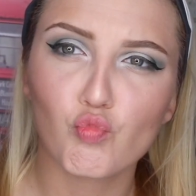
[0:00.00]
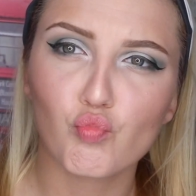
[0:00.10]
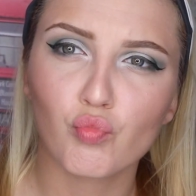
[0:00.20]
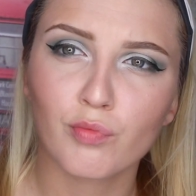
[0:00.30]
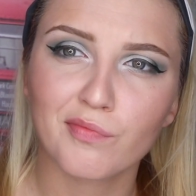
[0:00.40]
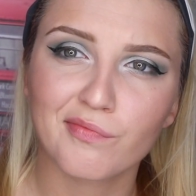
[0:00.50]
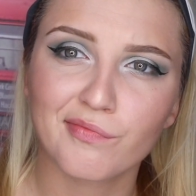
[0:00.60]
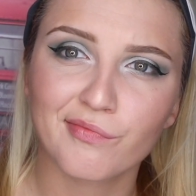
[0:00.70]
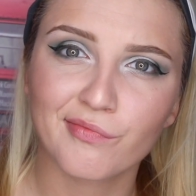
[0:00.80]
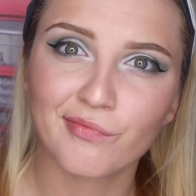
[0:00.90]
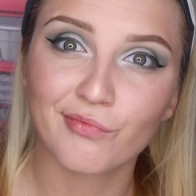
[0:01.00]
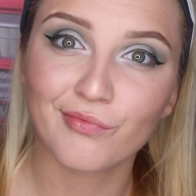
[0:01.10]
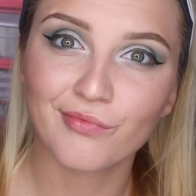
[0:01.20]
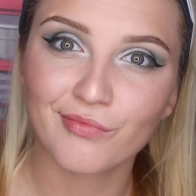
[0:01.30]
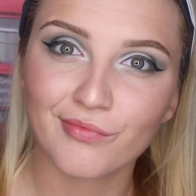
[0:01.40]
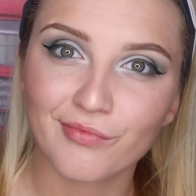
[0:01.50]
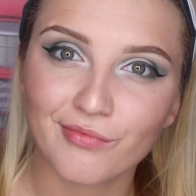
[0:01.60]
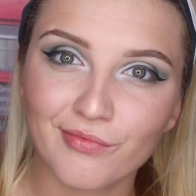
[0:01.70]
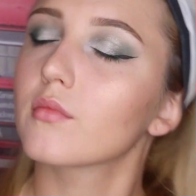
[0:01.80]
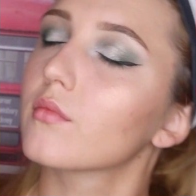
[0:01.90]
my boyfriend.
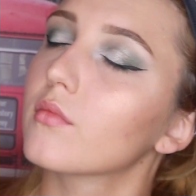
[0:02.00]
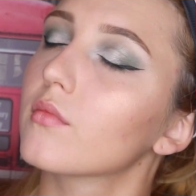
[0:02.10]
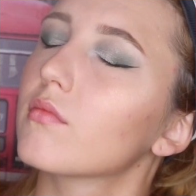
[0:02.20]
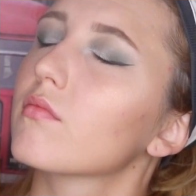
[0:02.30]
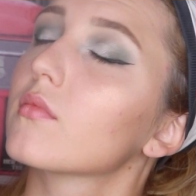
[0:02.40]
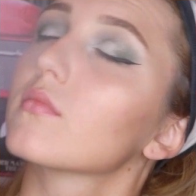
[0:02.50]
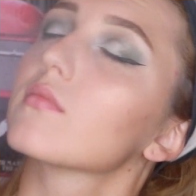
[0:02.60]
Now I'm going in